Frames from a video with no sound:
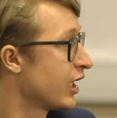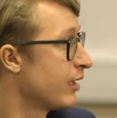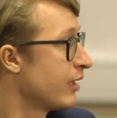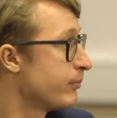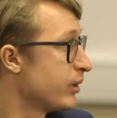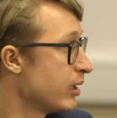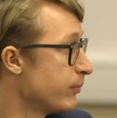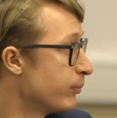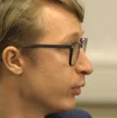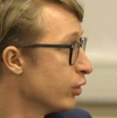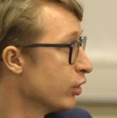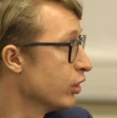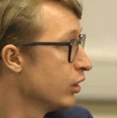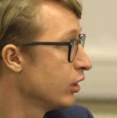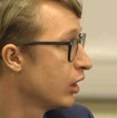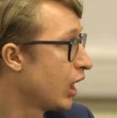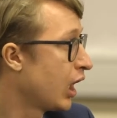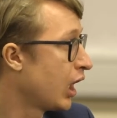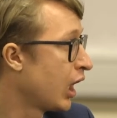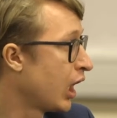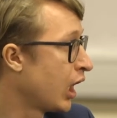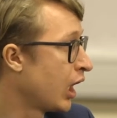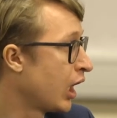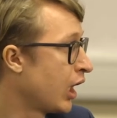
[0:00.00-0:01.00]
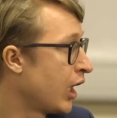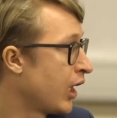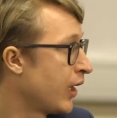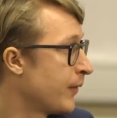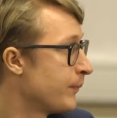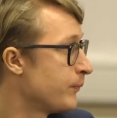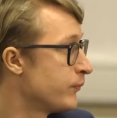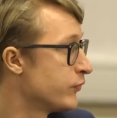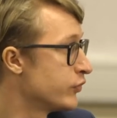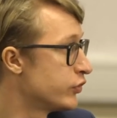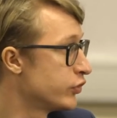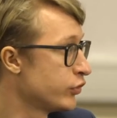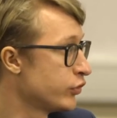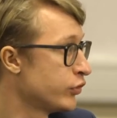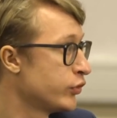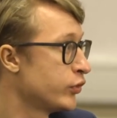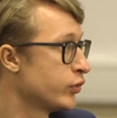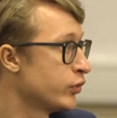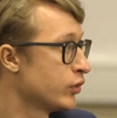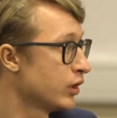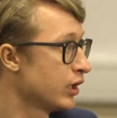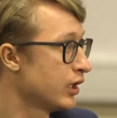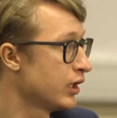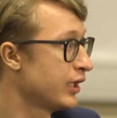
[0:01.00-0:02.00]
ten people um,
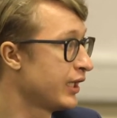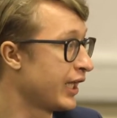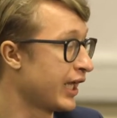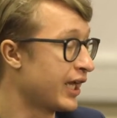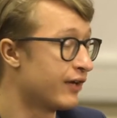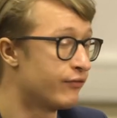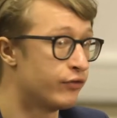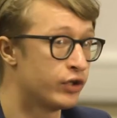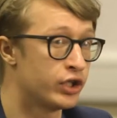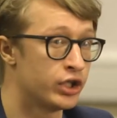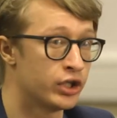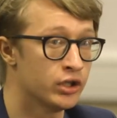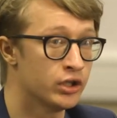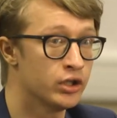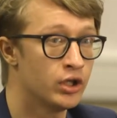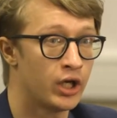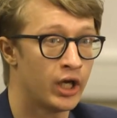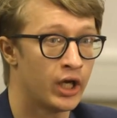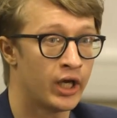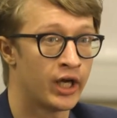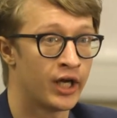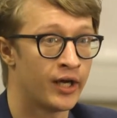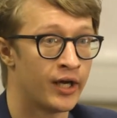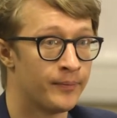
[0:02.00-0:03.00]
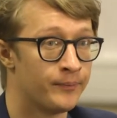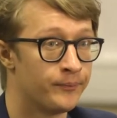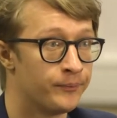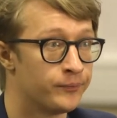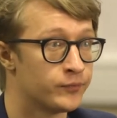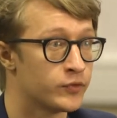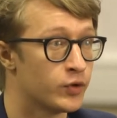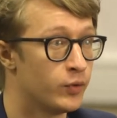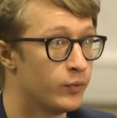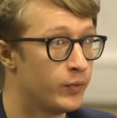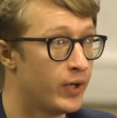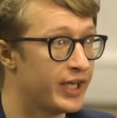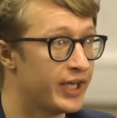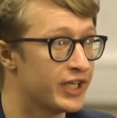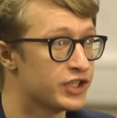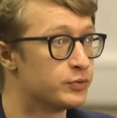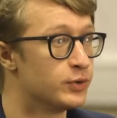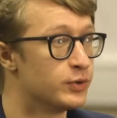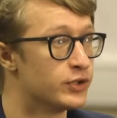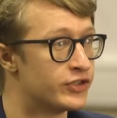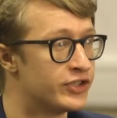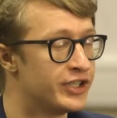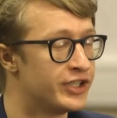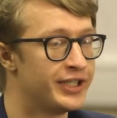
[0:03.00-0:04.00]
to like every year. Um, I guess
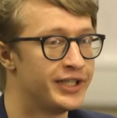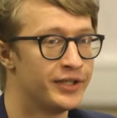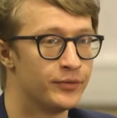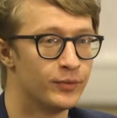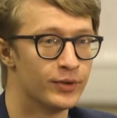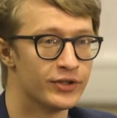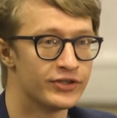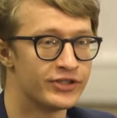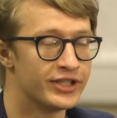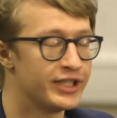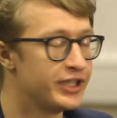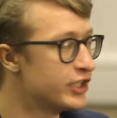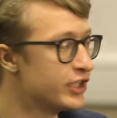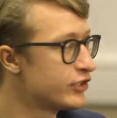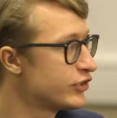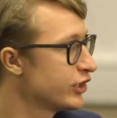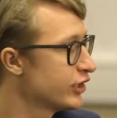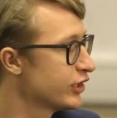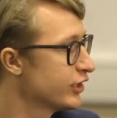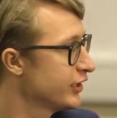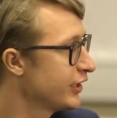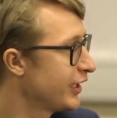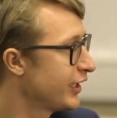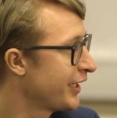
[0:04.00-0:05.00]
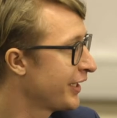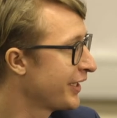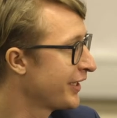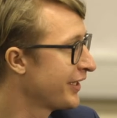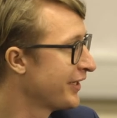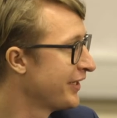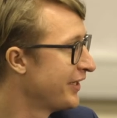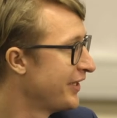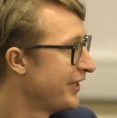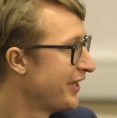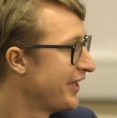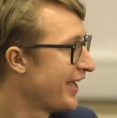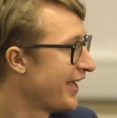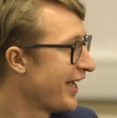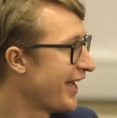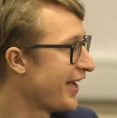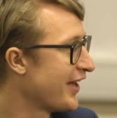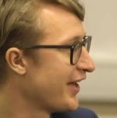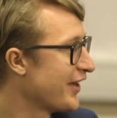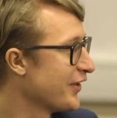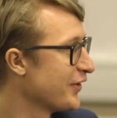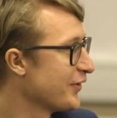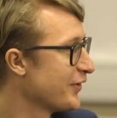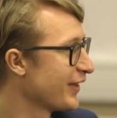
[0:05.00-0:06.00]
we'll see we'll see this year. Uh,
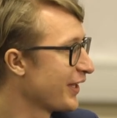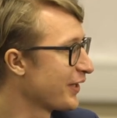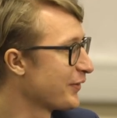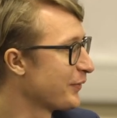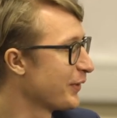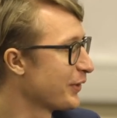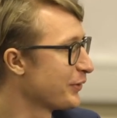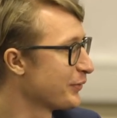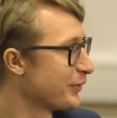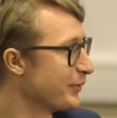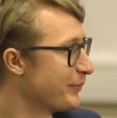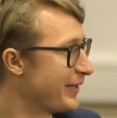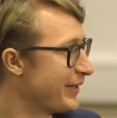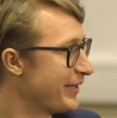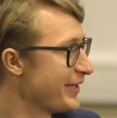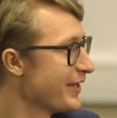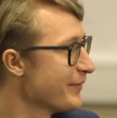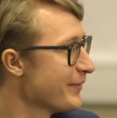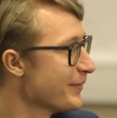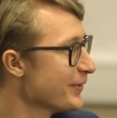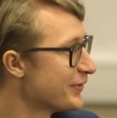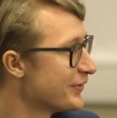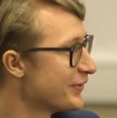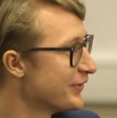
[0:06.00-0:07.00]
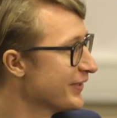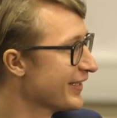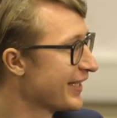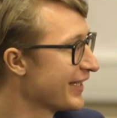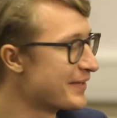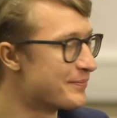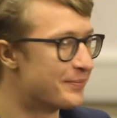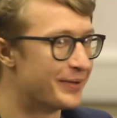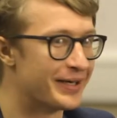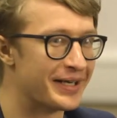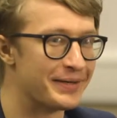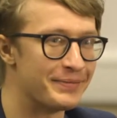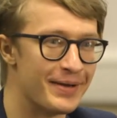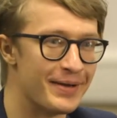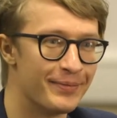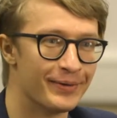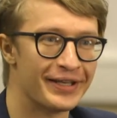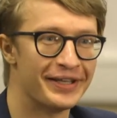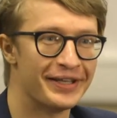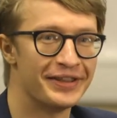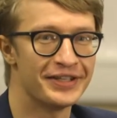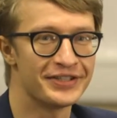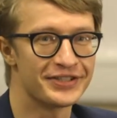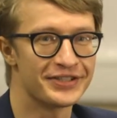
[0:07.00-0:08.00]
how like whether we'll be able to like bring
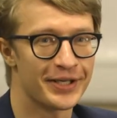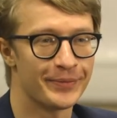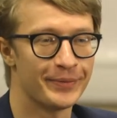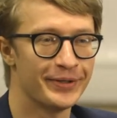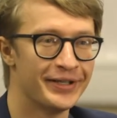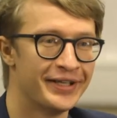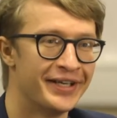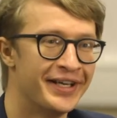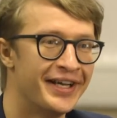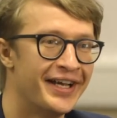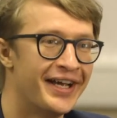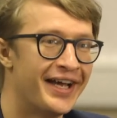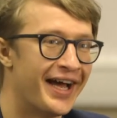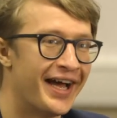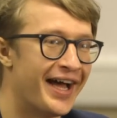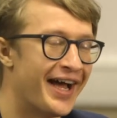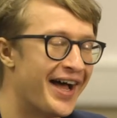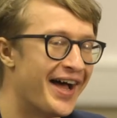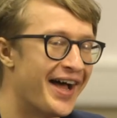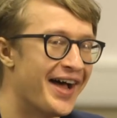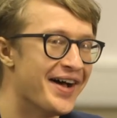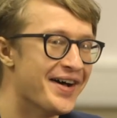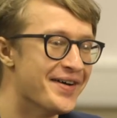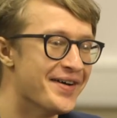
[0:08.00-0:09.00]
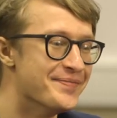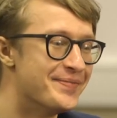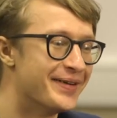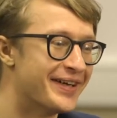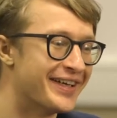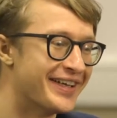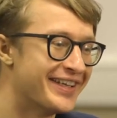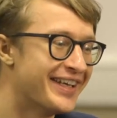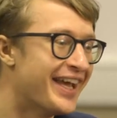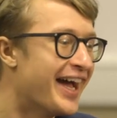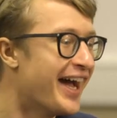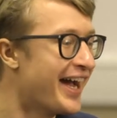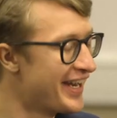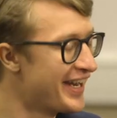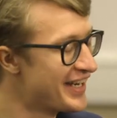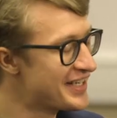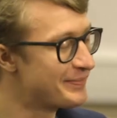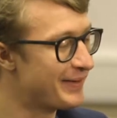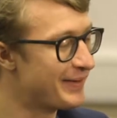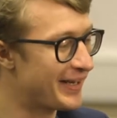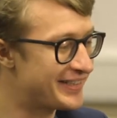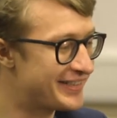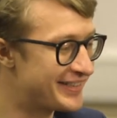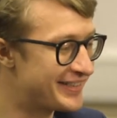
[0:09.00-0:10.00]
people in this summer. Uh, but yeah, I
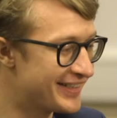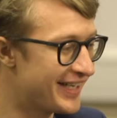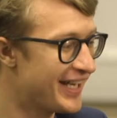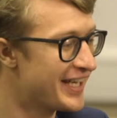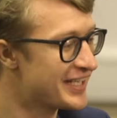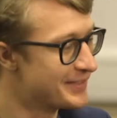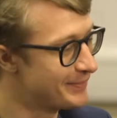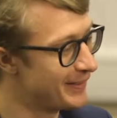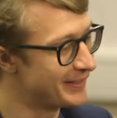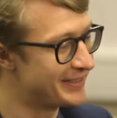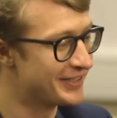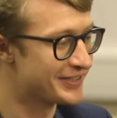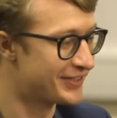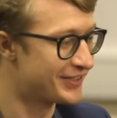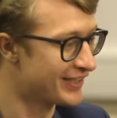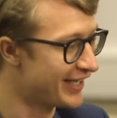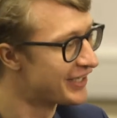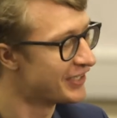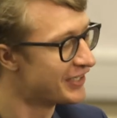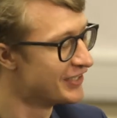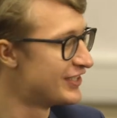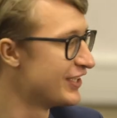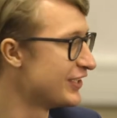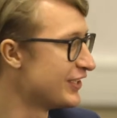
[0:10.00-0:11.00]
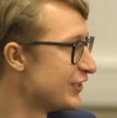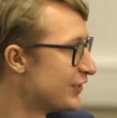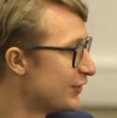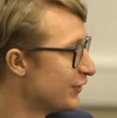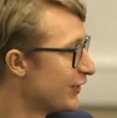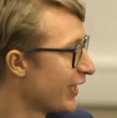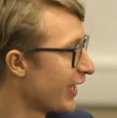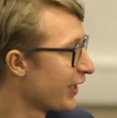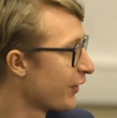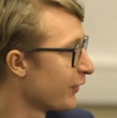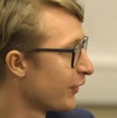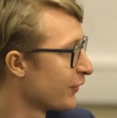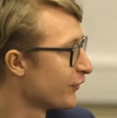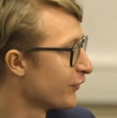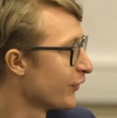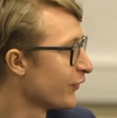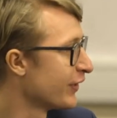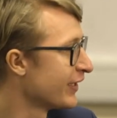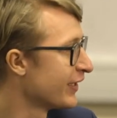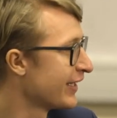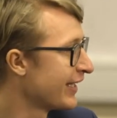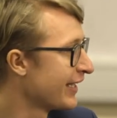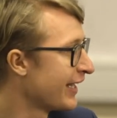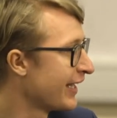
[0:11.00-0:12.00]
expect I expect us to like continue to do that going
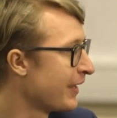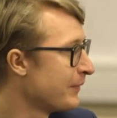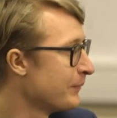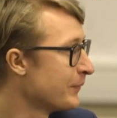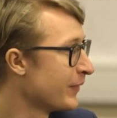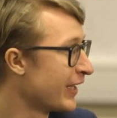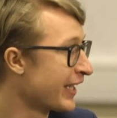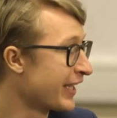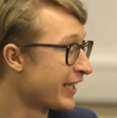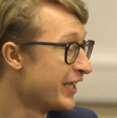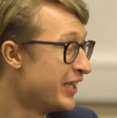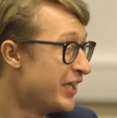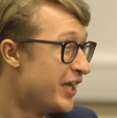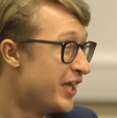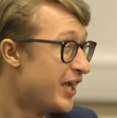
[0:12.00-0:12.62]
forward, and I'm like